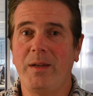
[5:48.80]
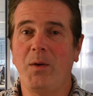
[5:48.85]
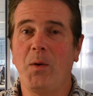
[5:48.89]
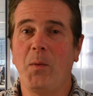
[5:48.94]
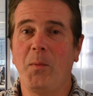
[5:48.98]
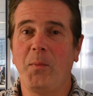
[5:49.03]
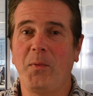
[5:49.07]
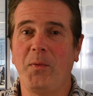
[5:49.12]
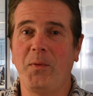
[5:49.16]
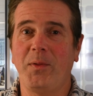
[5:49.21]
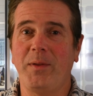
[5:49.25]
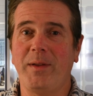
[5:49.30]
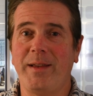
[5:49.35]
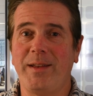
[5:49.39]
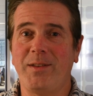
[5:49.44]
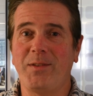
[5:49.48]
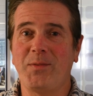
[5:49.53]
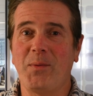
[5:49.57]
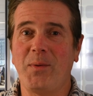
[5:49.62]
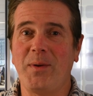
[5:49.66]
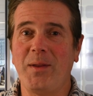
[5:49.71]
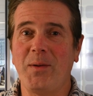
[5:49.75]
Hopefully in
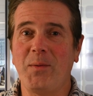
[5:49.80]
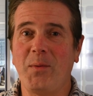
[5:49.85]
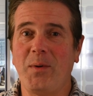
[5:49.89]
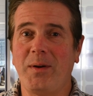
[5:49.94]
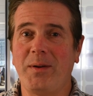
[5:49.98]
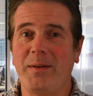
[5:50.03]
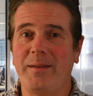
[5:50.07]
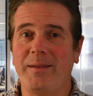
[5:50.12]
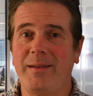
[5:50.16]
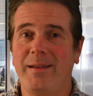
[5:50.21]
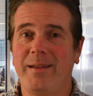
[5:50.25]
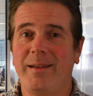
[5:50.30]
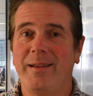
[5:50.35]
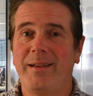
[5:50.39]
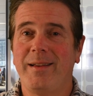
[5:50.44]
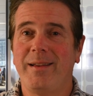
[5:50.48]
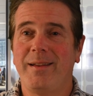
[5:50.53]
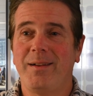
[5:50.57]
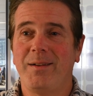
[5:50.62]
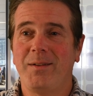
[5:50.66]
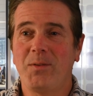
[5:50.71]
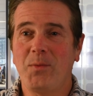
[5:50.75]
twenty-one,
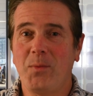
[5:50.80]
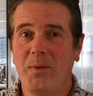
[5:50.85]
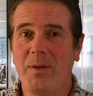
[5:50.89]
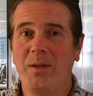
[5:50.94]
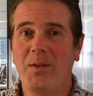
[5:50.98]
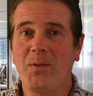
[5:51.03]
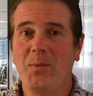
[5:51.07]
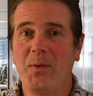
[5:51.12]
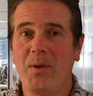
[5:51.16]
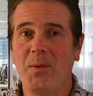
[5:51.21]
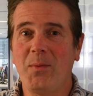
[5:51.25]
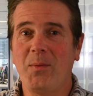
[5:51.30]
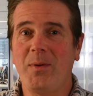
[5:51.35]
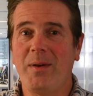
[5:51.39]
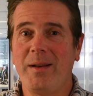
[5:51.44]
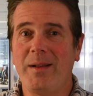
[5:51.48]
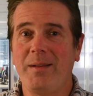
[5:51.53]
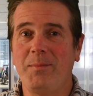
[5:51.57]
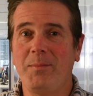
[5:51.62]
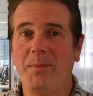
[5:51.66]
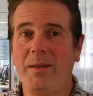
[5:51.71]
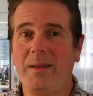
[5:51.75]
twenty twenty-one,
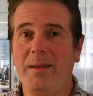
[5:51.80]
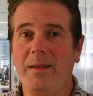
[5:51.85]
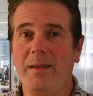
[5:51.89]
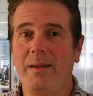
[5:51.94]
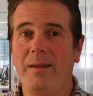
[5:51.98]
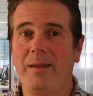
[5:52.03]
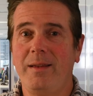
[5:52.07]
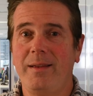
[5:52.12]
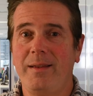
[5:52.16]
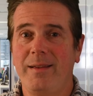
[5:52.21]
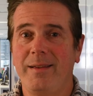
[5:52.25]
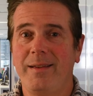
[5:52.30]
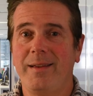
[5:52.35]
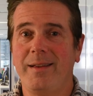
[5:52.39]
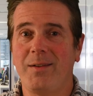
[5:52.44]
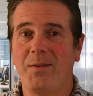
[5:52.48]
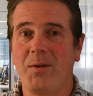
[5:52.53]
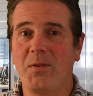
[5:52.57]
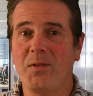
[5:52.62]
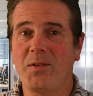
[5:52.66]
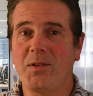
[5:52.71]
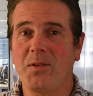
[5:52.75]
I'll be in
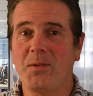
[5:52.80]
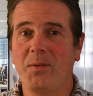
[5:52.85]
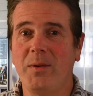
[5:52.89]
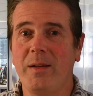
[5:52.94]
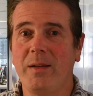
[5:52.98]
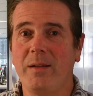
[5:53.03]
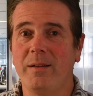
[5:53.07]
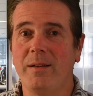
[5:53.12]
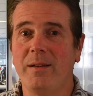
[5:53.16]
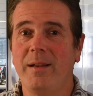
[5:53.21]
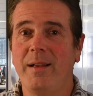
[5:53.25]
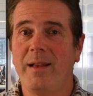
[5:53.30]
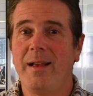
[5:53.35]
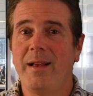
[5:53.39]
Costa Rica.